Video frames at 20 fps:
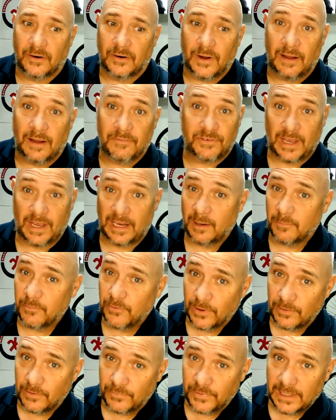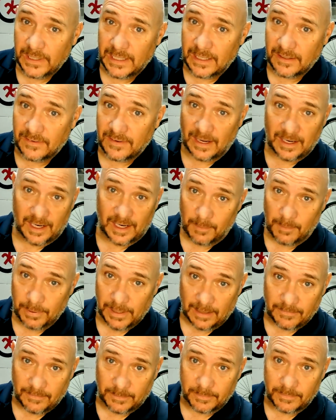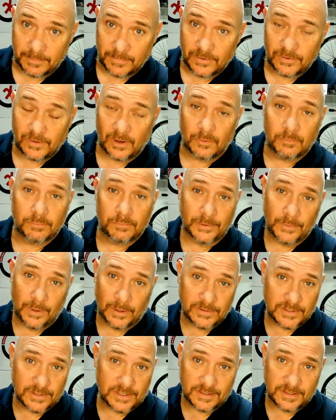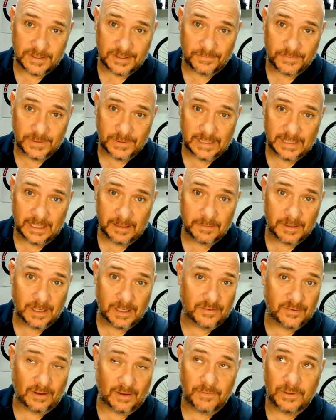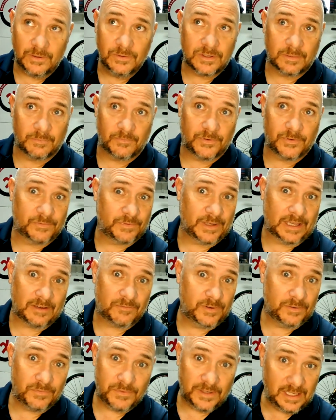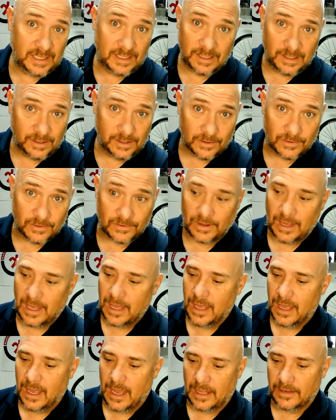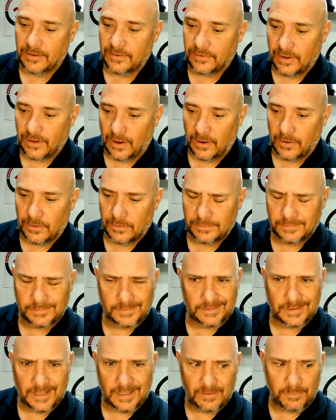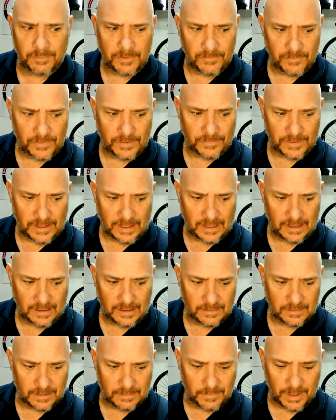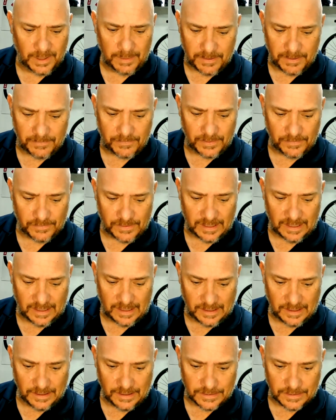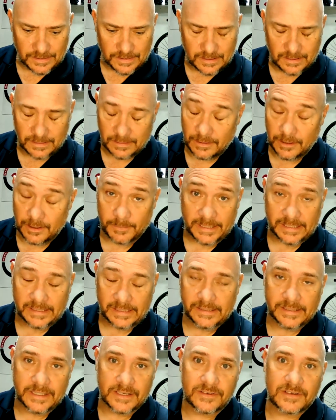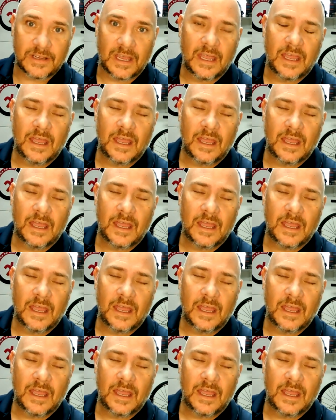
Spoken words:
I've signed up for affiliates at a couple of them. So Bluehost is an affiliate because I've used them for like 15 years. And so has it been 15? It might be 15 years. Oh my goodness.